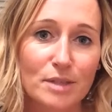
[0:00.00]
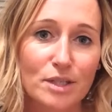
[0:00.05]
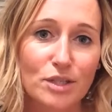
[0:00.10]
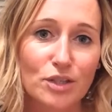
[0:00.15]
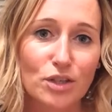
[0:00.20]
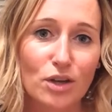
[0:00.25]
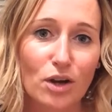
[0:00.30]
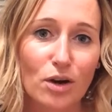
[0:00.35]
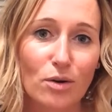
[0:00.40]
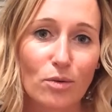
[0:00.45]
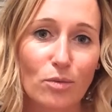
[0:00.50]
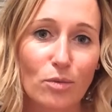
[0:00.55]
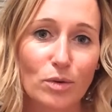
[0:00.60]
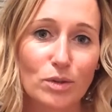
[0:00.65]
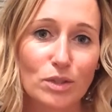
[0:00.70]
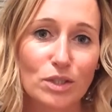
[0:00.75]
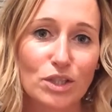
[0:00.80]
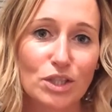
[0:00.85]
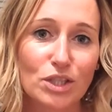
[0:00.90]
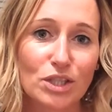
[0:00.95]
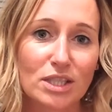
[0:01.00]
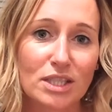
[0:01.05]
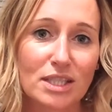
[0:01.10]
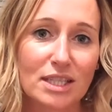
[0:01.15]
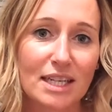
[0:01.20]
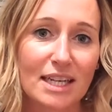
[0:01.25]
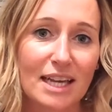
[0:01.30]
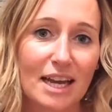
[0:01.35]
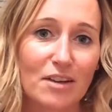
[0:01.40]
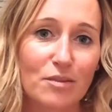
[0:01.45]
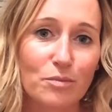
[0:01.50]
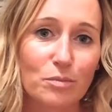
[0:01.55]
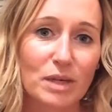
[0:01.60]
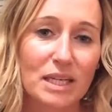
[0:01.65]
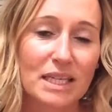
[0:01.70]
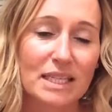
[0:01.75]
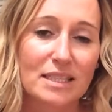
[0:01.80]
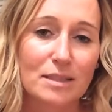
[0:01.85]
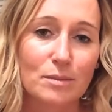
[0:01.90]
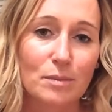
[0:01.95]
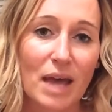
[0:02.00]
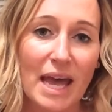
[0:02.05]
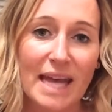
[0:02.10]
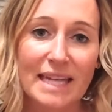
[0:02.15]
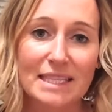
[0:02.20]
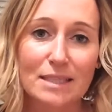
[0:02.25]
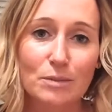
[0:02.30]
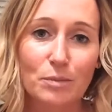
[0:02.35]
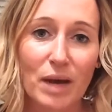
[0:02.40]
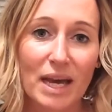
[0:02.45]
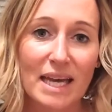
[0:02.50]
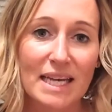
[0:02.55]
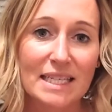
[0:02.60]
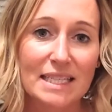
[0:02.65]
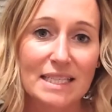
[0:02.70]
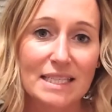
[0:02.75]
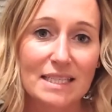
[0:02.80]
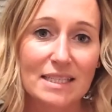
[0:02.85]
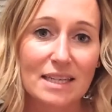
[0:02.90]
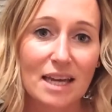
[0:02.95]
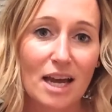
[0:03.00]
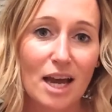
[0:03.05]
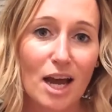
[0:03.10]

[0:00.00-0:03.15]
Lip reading: and so it was just gave me some headspace